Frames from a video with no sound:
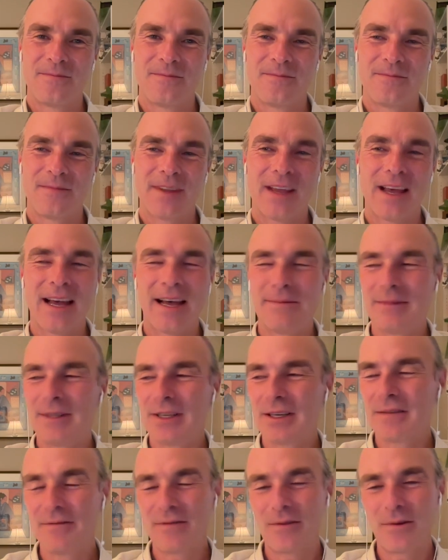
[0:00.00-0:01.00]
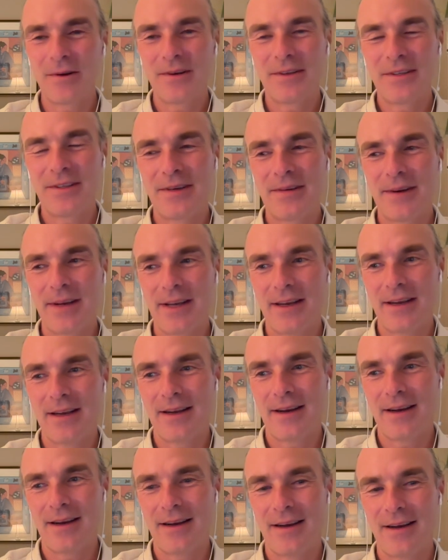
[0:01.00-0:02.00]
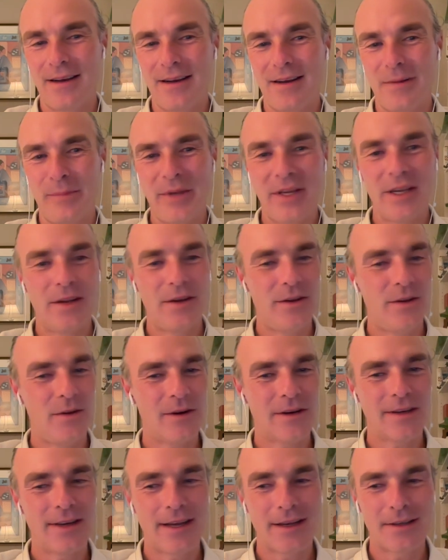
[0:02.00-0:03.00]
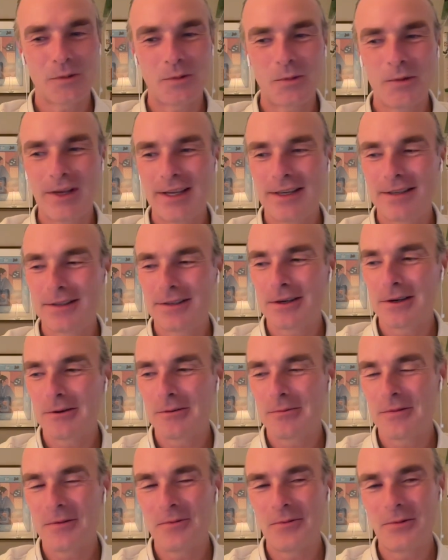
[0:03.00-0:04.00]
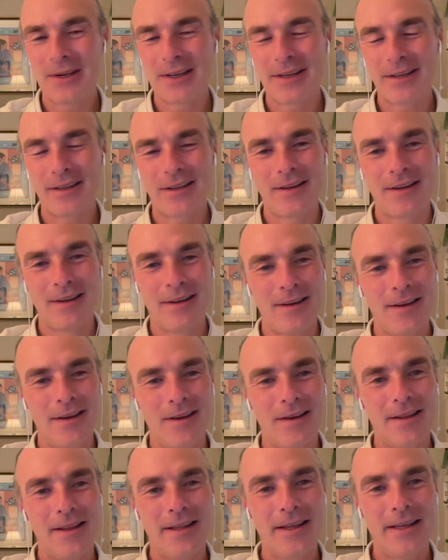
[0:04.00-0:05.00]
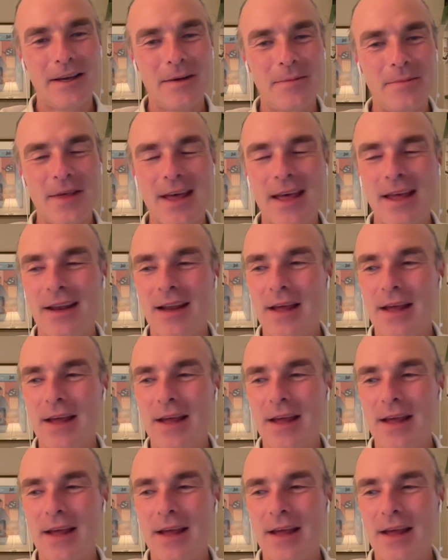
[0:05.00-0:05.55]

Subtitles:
I'm looking forward to it. Be in New York next week, so maybe we can link up then.